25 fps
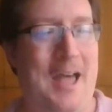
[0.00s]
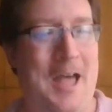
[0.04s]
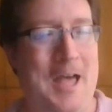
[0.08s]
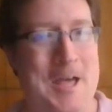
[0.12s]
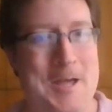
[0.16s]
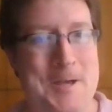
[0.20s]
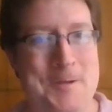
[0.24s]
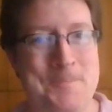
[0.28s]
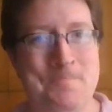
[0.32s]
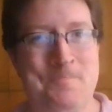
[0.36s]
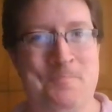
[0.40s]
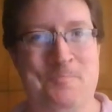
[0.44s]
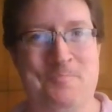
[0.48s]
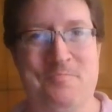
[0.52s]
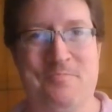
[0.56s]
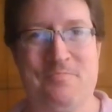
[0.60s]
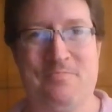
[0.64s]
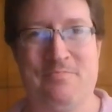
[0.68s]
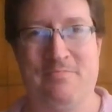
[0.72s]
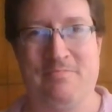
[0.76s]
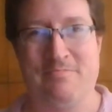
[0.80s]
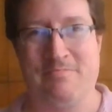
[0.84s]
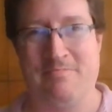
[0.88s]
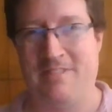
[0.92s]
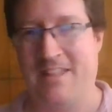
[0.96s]
Um,
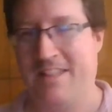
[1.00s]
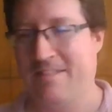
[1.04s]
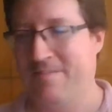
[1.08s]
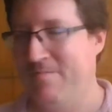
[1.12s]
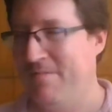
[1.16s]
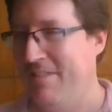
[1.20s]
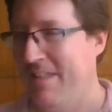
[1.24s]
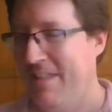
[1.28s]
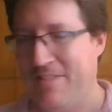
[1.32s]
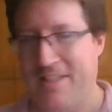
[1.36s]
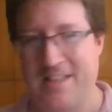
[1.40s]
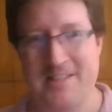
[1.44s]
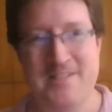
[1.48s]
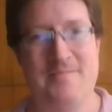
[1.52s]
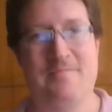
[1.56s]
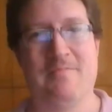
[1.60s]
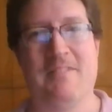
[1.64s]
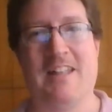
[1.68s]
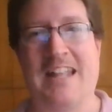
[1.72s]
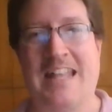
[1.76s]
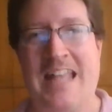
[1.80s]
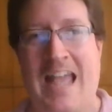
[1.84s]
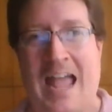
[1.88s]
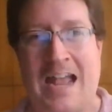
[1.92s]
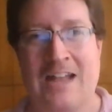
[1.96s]
there, there's
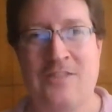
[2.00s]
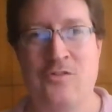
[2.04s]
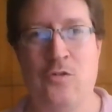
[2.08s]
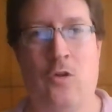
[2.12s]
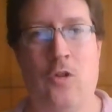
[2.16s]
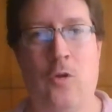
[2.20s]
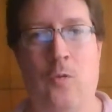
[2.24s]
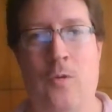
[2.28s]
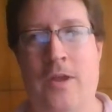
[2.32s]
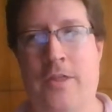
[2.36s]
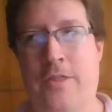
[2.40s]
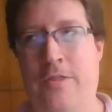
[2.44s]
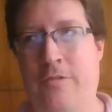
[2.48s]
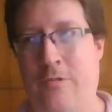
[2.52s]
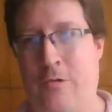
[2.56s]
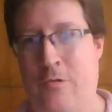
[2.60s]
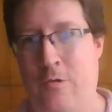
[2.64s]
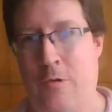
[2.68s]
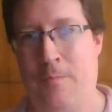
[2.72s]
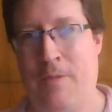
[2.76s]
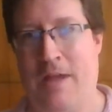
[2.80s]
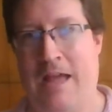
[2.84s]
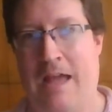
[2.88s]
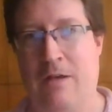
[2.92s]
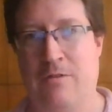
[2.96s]
gags all the way through
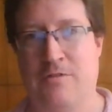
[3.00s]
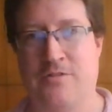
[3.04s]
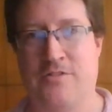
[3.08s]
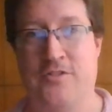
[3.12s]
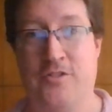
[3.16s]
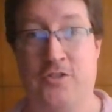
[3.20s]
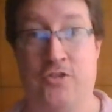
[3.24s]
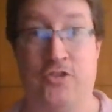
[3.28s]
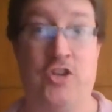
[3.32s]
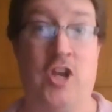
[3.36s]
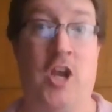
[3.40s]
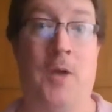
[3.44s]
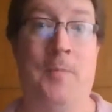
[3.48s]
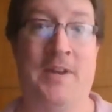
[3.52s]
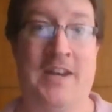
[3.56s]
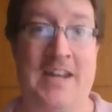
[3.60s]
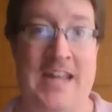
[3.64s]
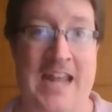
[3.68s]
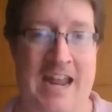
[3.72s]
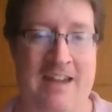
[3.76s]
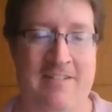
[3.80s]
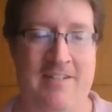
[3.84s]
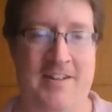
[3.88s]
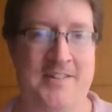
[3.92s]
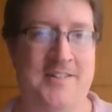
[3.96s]
about the German
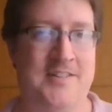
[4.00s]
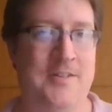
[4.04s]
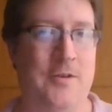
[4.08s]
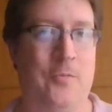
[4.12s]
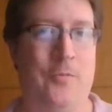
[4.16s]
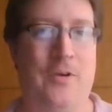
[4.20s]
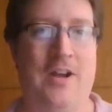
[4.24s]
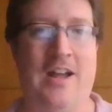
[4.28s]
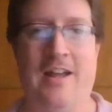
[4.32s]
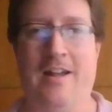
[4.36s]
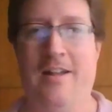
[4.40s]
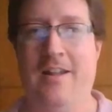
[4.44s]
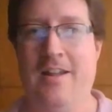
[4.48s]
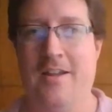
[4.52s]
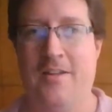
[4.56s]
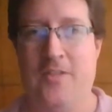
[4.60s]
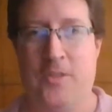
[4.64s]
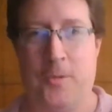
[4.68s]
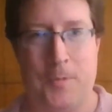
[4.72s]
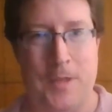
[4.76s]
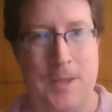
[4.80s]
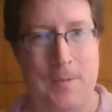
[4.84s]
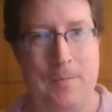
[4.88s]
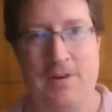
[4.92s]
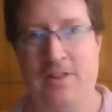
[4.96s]
character where
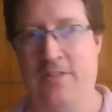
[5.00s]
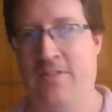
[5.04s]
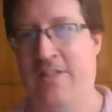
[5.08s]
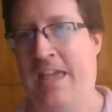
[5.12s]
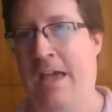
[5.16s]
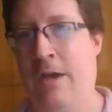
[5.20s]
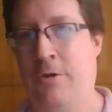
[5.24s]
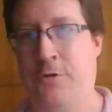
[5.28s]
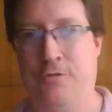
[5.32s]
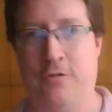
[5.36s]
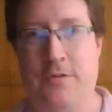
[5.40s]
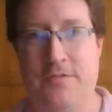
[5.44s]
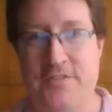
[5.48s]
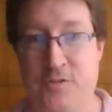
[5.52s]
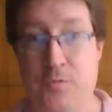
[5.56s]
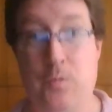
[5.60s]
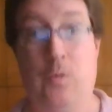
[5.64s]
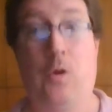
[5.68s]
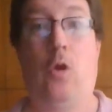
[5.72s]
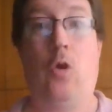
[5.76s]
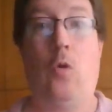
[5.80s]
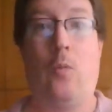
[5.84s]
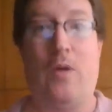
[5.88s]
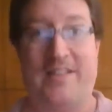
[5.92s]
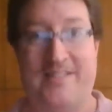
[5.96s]
the people in the outer office
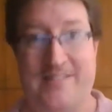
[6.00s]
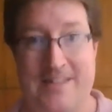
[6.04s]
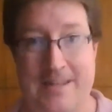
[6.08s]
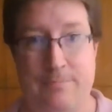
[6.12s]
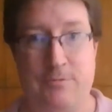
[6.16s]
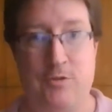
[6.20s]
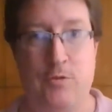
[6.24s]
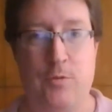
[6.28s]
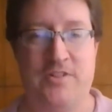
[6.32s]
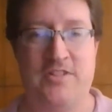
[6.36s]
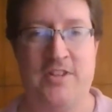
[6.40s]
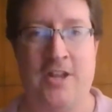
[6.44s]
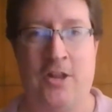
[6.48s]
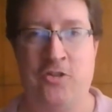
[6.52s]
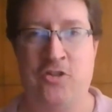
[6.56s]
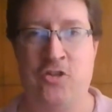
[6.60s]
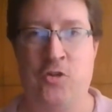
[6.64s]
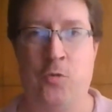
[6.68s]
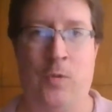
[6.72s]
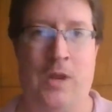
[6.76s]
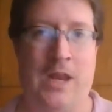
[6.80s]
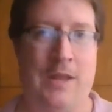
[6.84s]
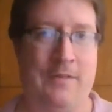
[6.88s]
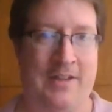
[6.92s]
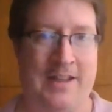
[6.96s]
will always leap to
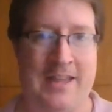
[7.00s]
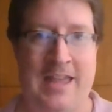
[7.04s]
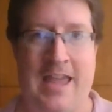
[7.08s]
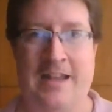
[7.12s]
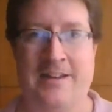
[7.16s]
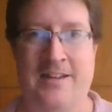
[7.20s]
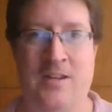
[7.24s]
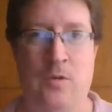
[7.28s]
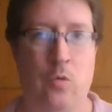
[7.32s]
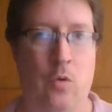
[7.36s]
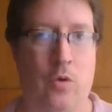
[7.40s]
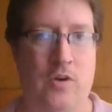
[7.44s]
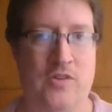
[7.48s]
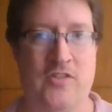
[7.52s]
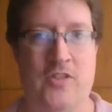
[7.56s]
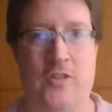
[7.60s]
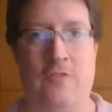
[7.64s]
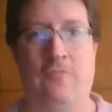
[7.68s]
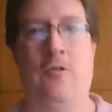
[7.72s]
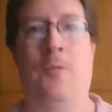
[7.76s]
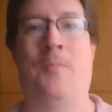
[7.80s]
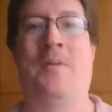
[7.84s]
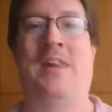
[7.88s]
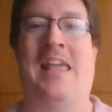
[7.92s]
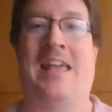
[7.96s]
attention whenever Cagney walks in the
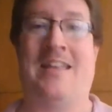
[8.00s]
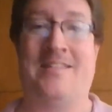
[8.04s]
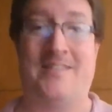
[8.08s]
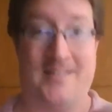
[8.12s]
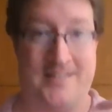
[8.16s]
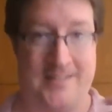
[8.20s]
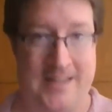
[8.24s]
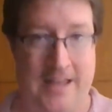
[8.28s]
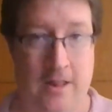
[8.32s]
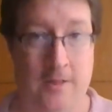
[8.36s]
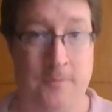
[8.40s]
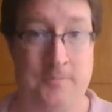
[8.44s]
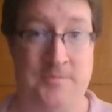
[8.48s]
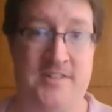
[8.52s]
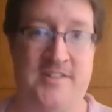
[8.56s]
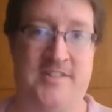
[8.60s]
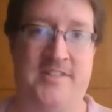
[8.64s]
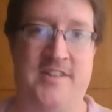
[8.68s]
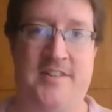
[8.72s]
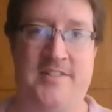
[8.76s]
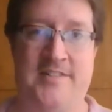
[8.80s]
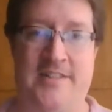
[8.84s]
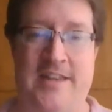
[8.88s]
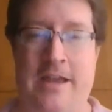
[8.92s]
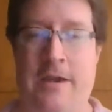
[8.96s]
room and he has to tell them to
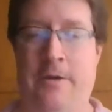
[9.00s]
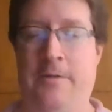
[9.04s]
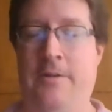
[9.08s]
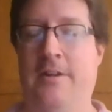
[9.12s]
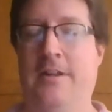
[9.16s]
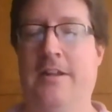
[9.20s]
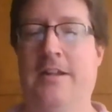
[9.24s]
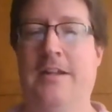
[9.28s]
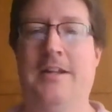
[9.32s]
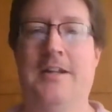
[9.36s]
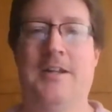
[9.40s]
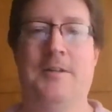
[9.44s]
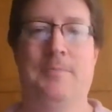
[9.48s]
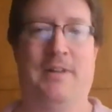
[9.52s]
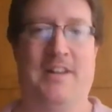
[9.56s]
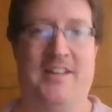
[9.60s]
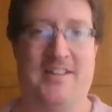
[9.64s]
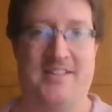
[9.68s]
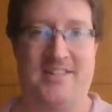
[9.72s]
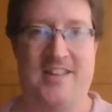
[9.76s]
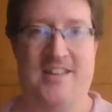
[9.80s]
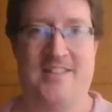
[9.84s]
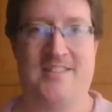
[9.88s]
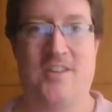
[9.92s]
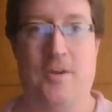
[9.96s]
sit down
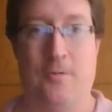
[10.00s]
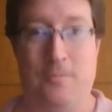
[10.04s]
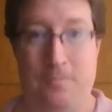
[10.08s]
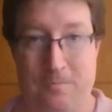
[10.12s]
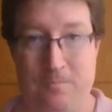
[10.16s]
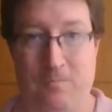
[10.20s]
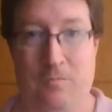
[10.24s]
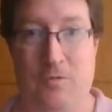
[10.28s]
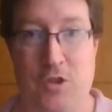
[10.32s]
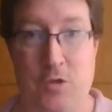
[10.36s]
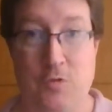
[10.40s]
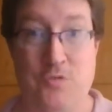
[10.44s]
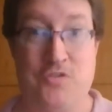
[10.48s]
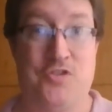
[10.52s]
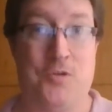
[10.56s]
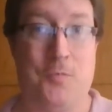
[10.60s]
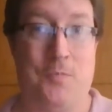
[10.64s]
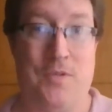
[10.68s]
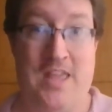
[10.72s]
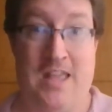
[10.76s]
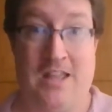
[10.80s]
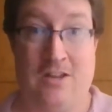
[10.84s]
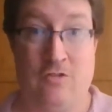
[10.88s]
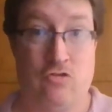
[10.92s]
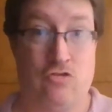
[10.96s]
because they're so used to
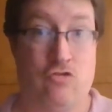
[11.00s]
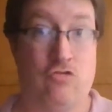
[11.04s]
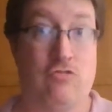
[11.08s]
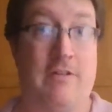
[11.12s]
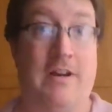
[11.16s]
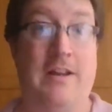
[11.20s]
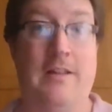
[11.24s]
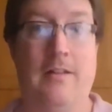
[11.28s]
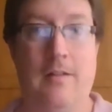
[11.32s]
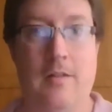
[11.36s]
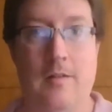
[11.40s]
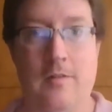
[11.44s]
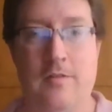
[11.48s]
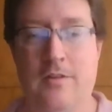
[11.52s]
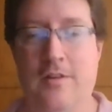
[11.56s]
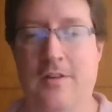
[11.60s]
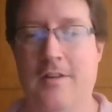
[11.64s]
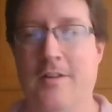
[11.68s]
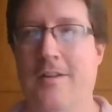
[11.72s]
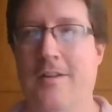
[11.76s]
being drilled.